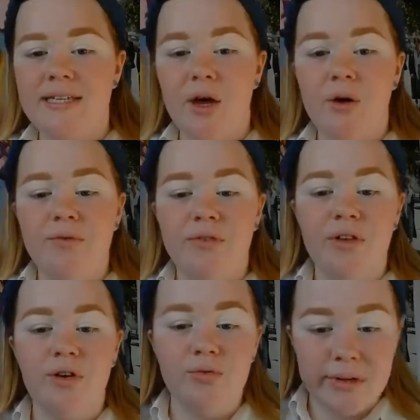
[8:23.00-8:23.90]
so for
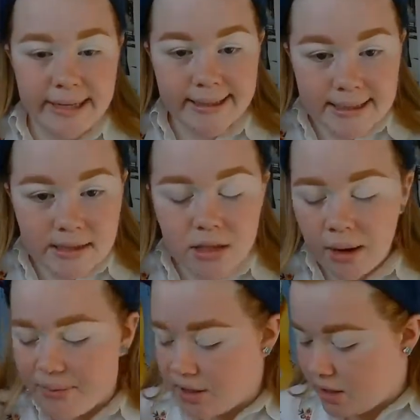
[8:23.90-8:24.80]
the crease
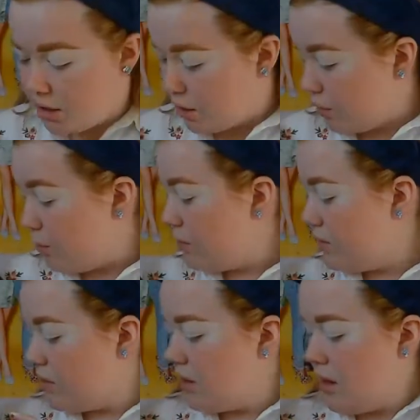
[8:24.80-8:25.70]
I'm gonna
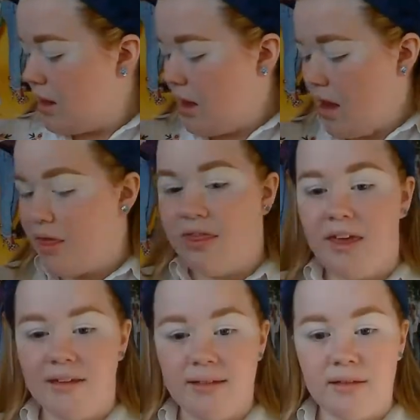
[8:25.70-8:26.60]
use
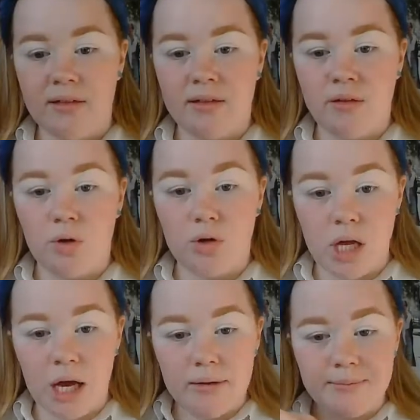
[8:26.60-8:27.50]
this
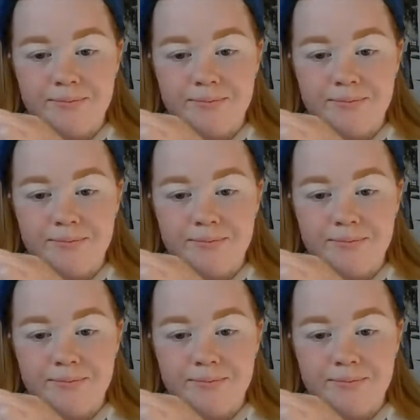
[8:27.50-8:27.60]
colour.